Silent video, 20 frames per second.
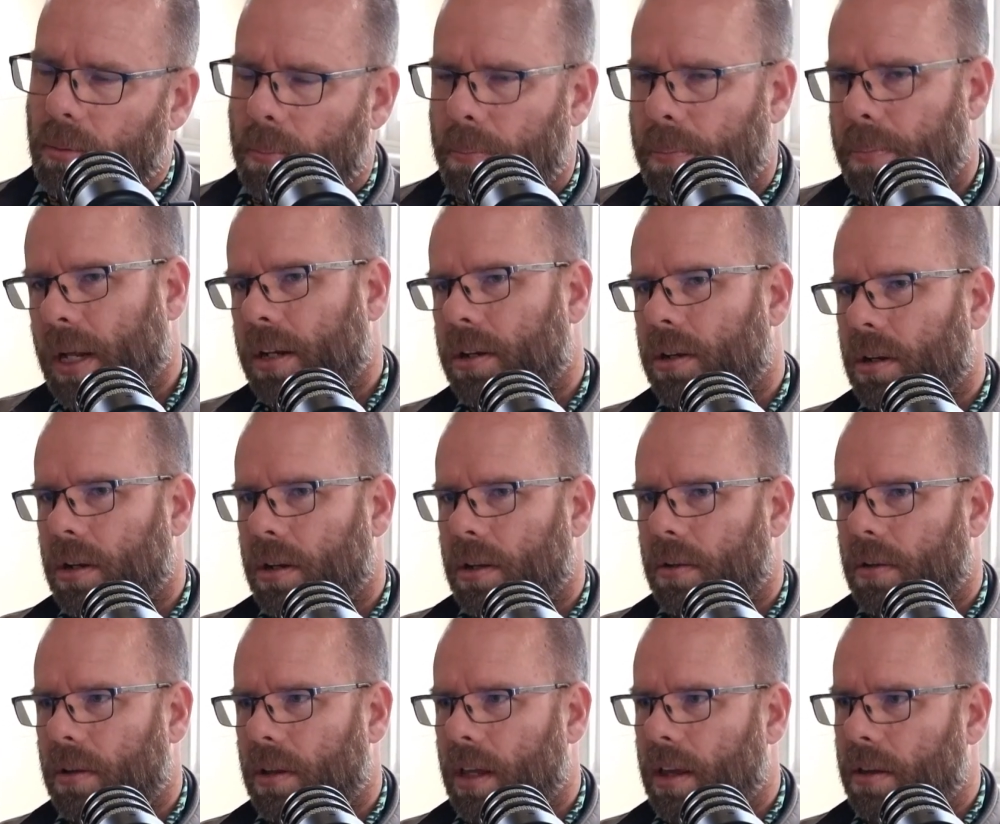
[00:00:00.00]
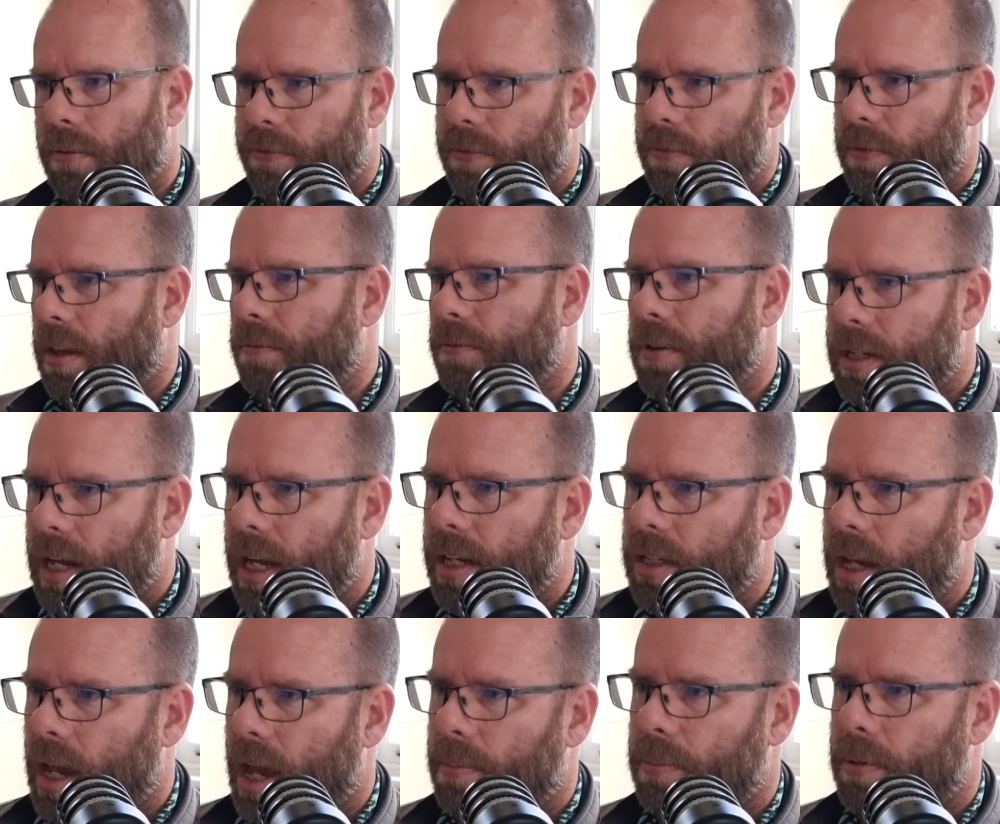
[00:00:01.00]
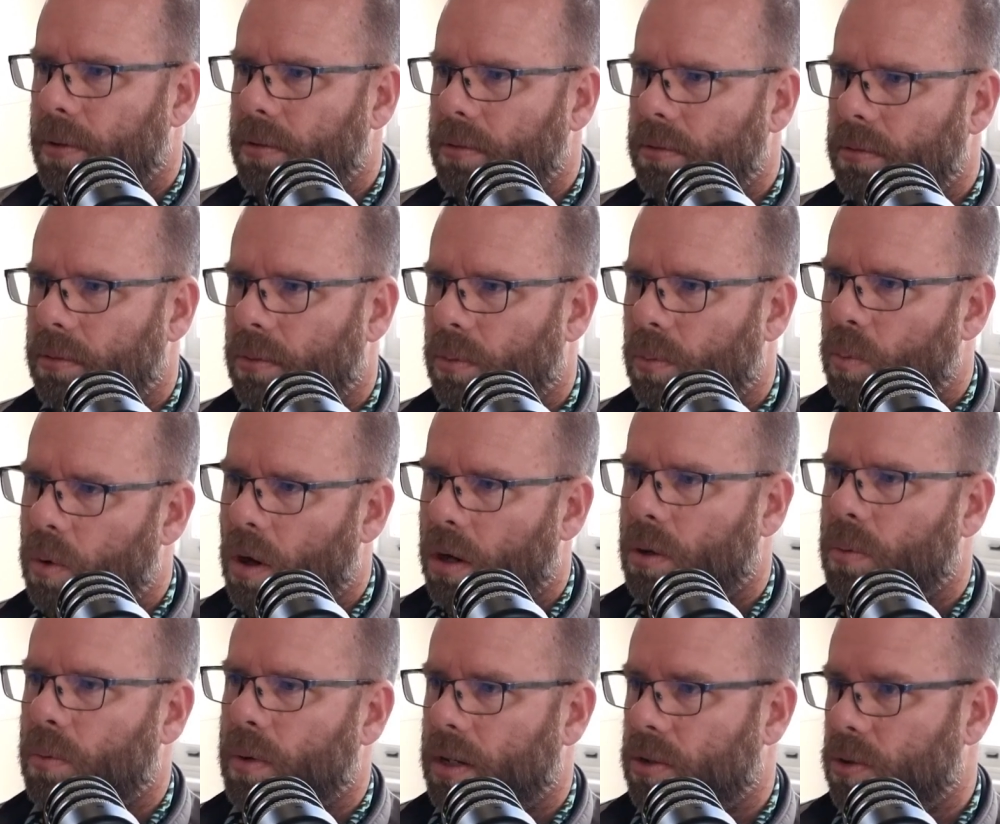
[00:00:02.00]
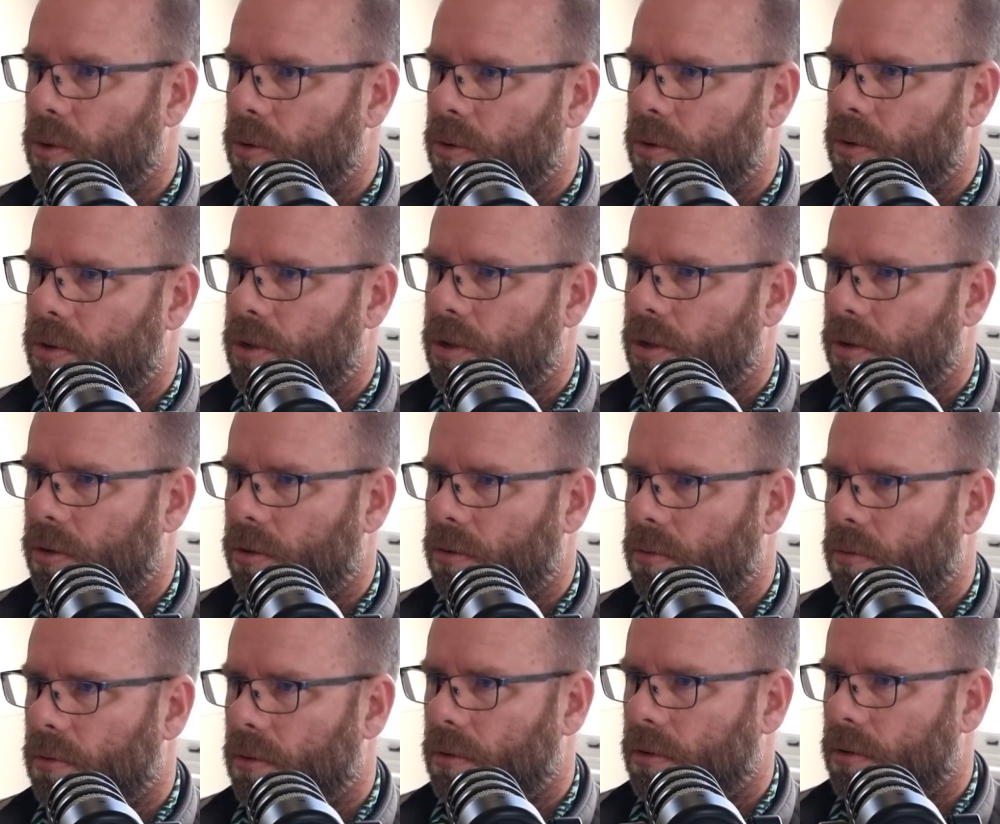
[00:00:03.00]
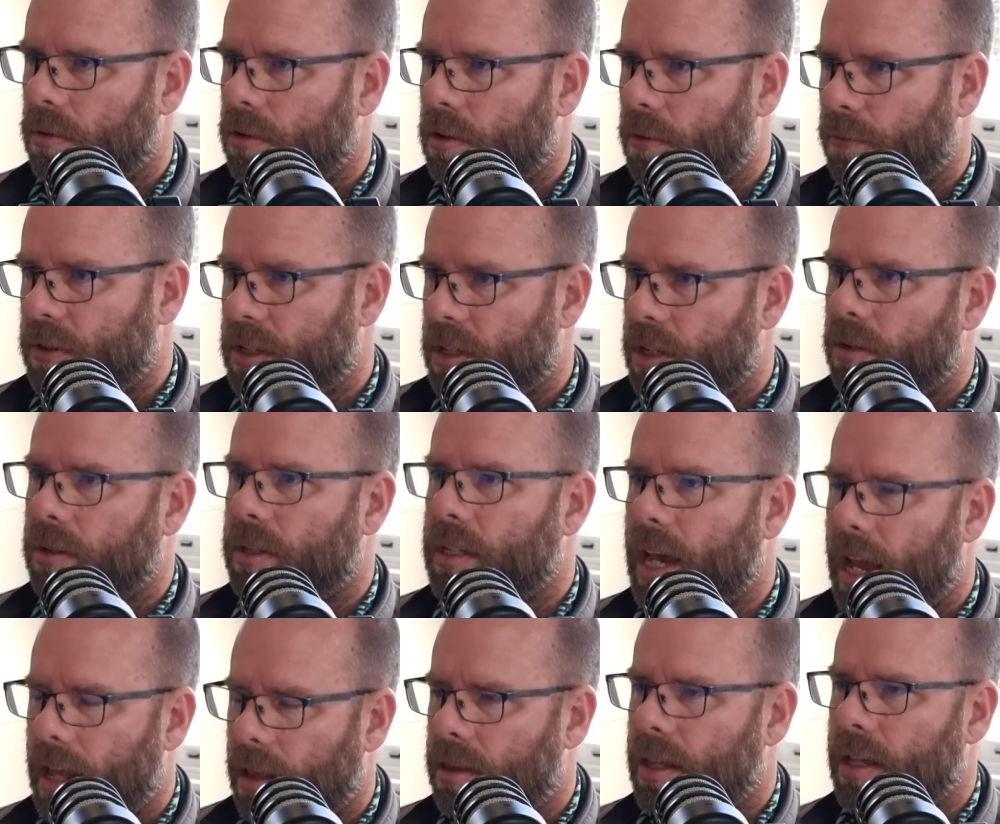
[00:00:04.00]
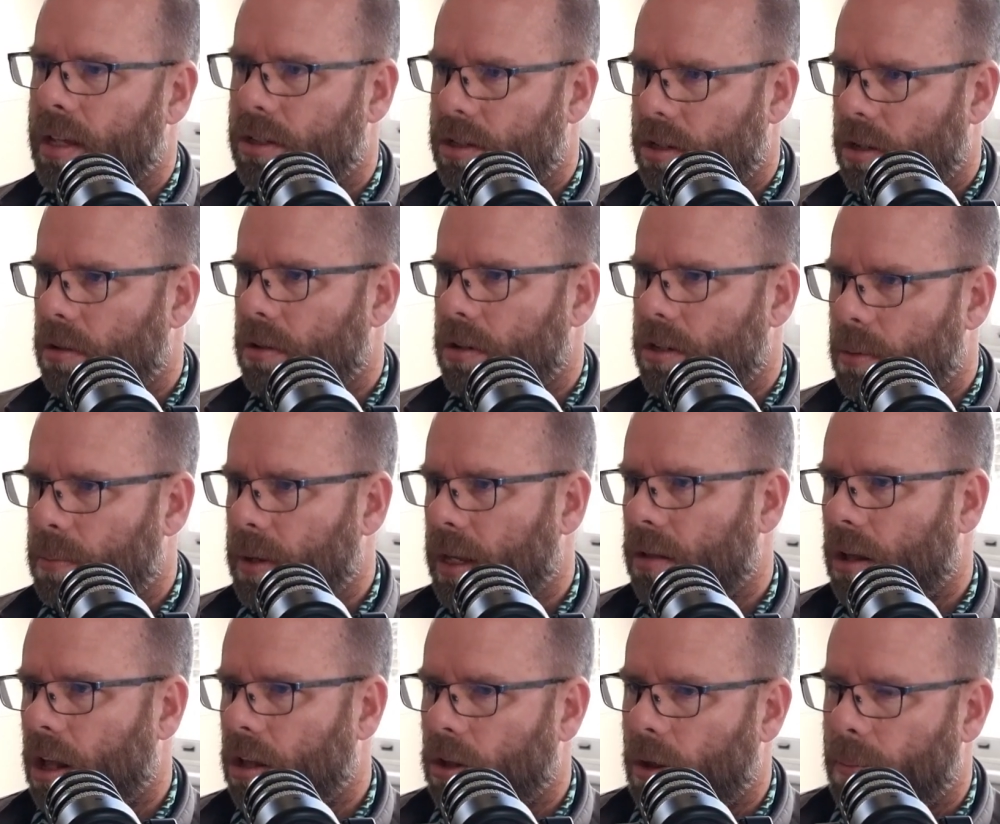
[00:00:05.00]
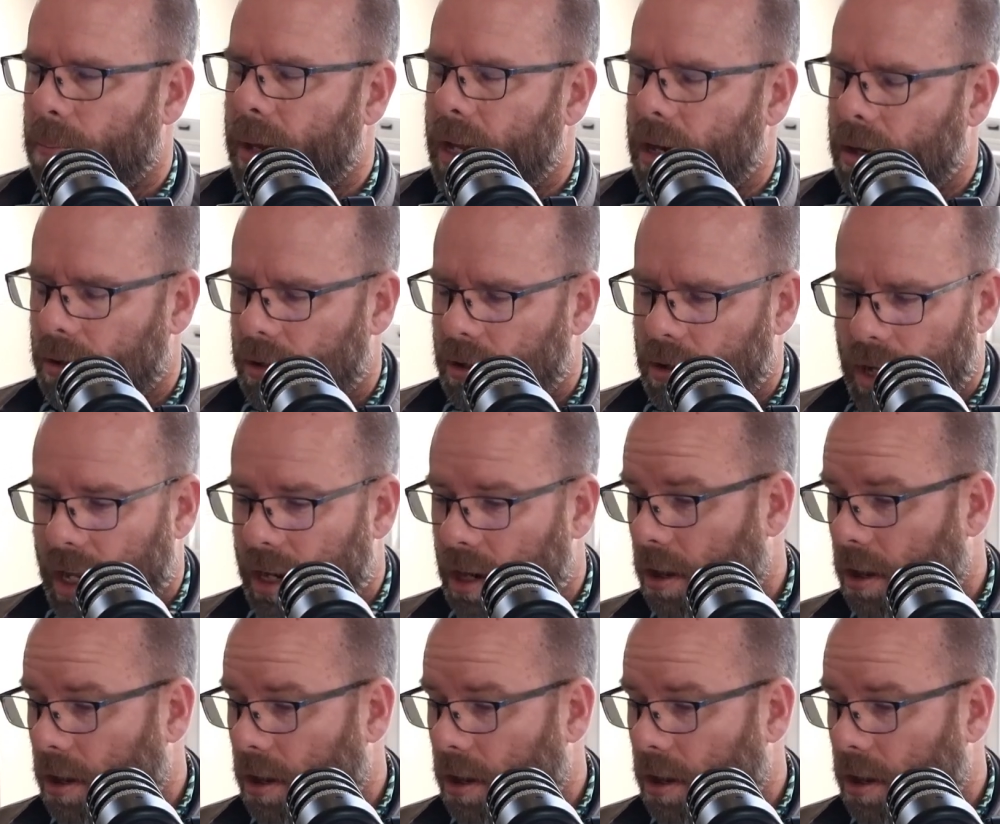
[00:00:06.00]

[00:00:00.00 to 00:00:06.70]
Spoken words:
but if it does happen, what can we do to to facilitate things to be a lot better. And